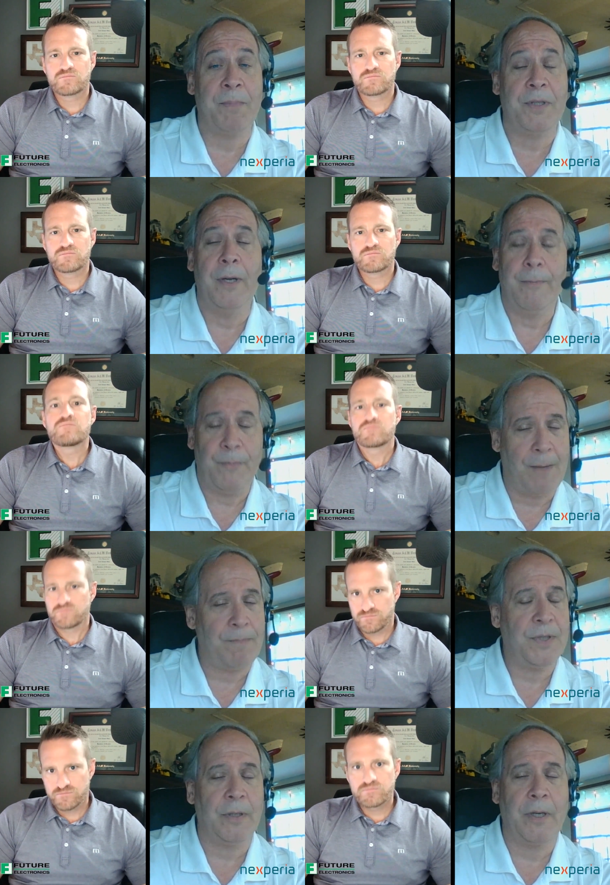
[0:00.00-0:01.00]
Speaker 1: amps,
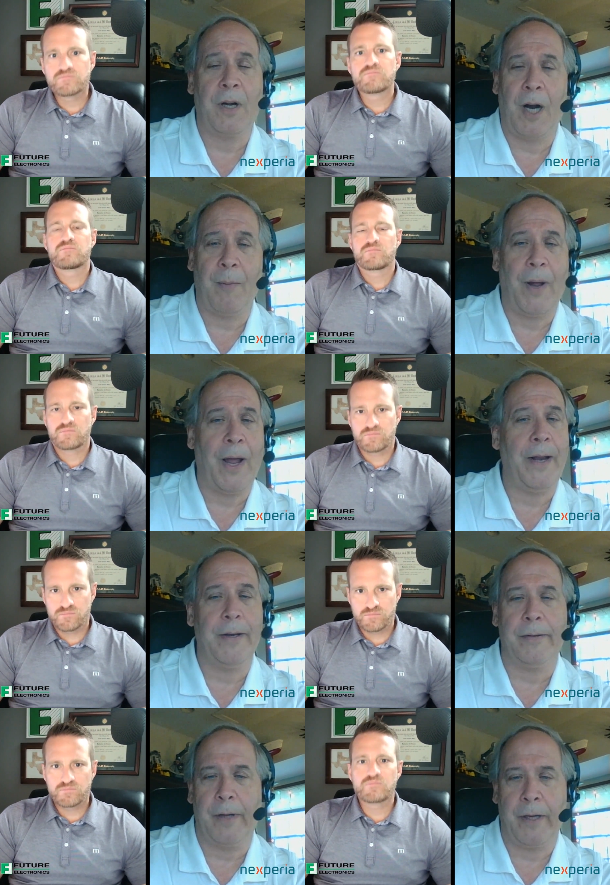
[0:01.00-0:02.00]
yep, silicon
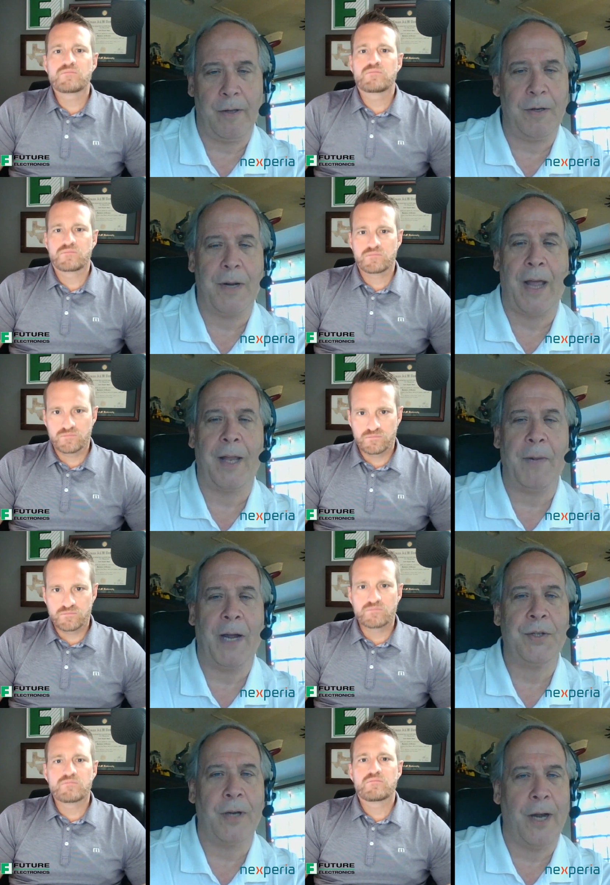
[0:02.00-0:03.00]
carbide and, and the new
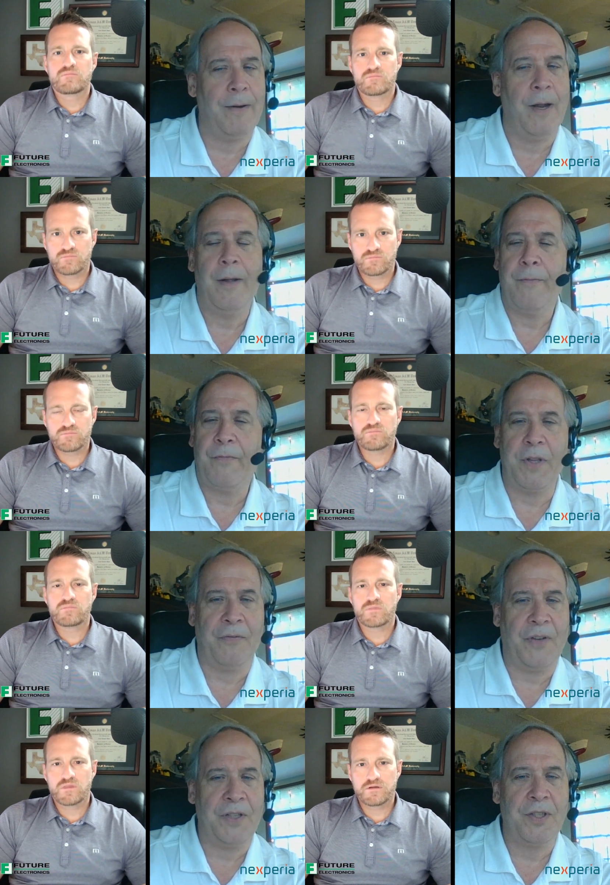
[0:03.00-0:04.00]
gallium nitride
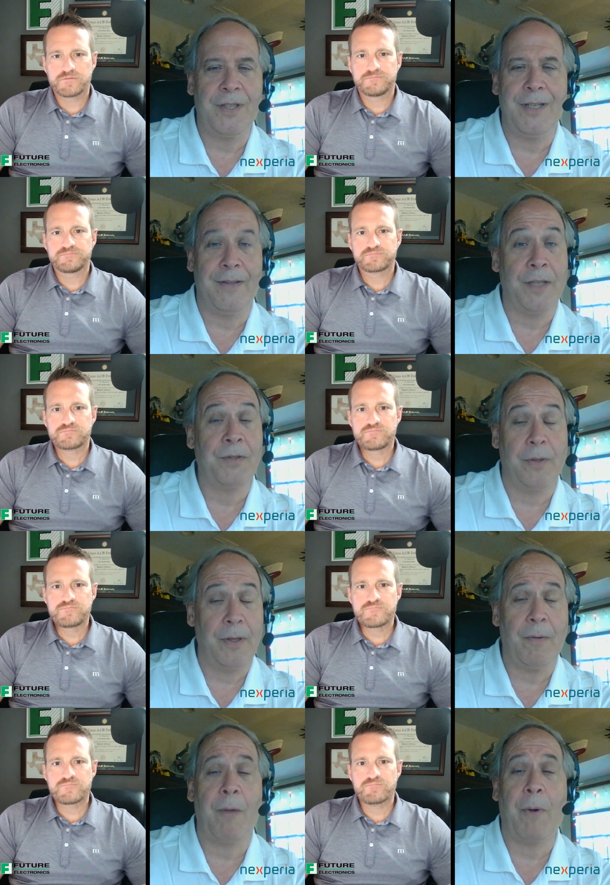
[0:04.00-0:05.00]
for the efficiency, that's
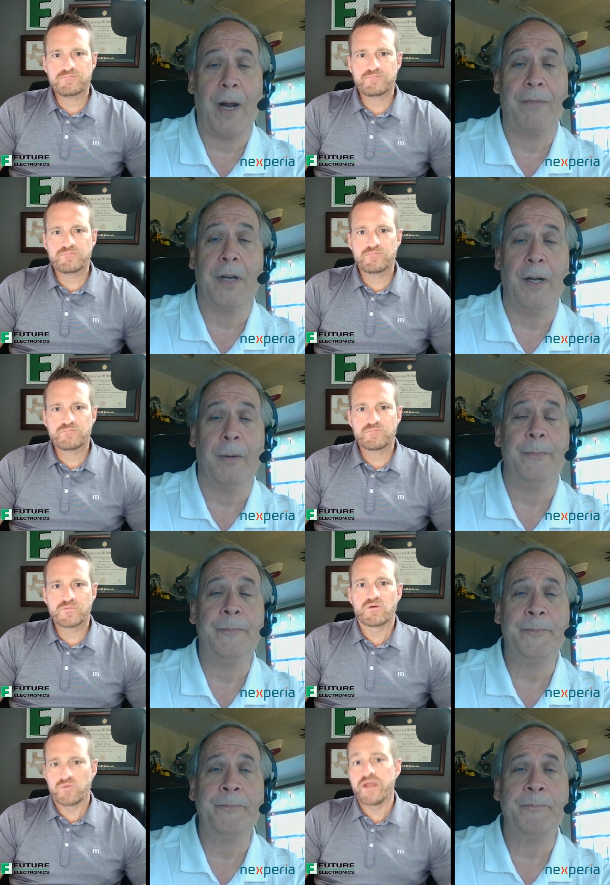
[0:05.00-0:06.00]
really the way we're going to have to go.
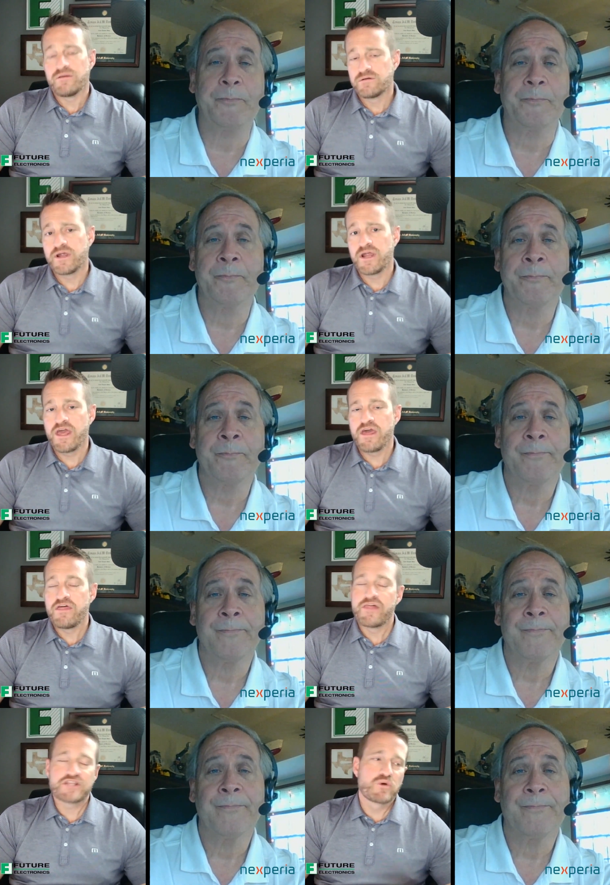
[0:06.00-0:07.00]
Speaker 2: Right, right,
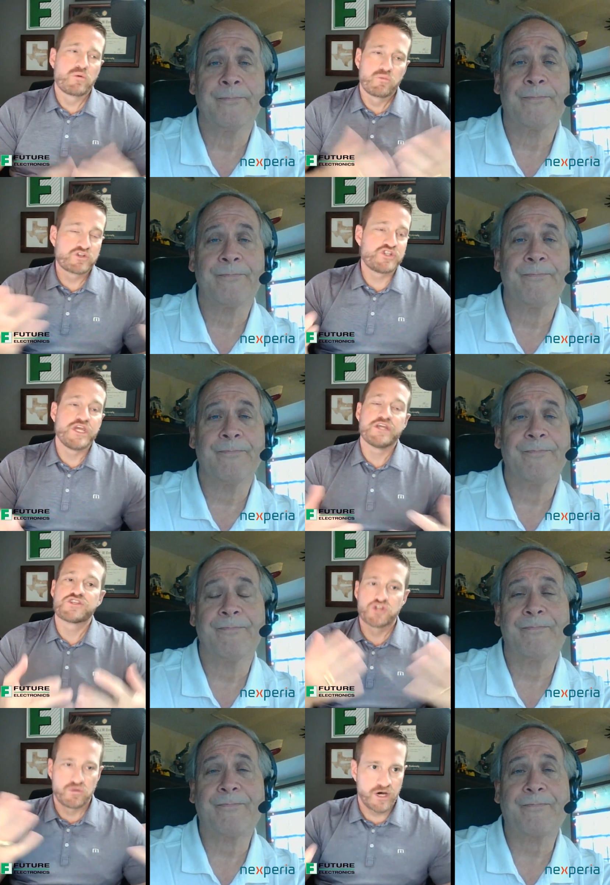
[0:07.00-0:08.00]
and, that's why we're seeing it
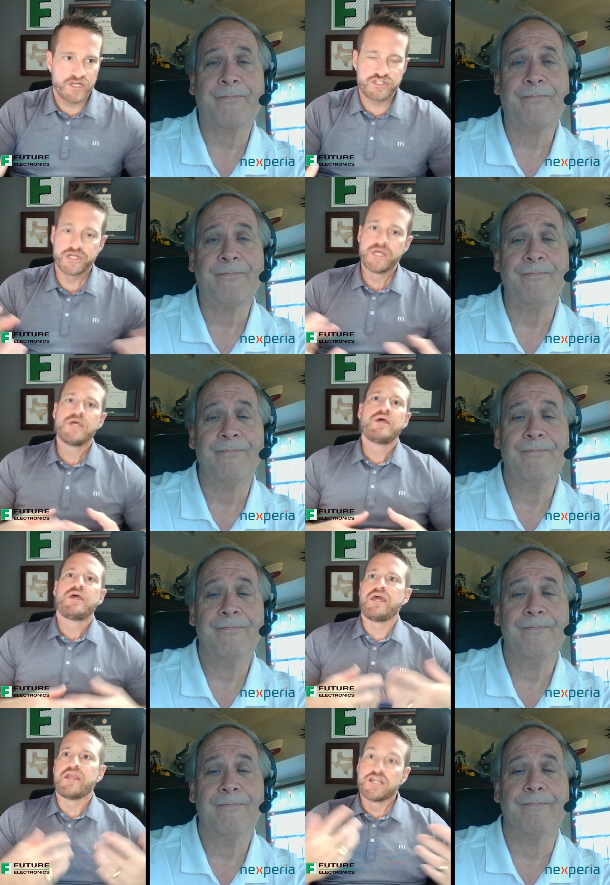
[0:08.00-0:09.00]
so much,
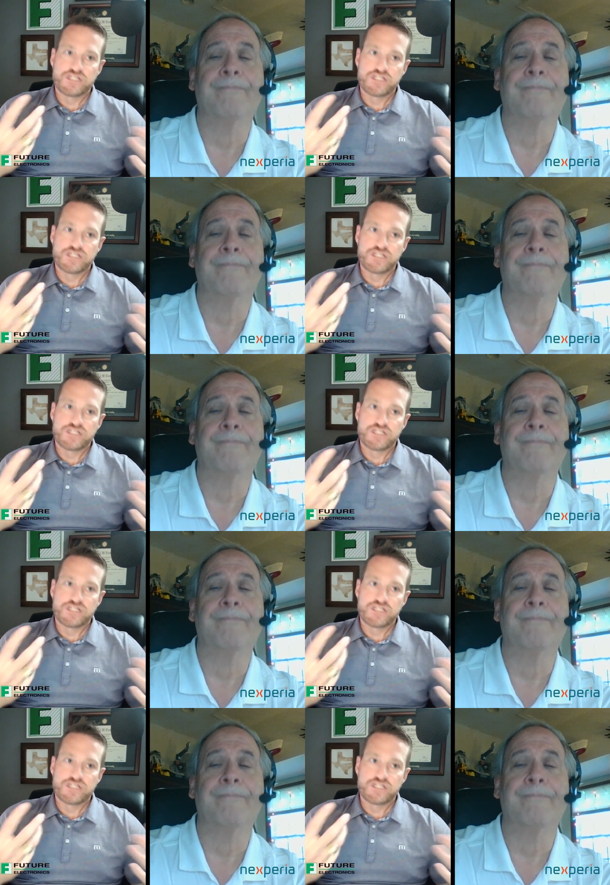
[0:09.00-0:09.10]
and not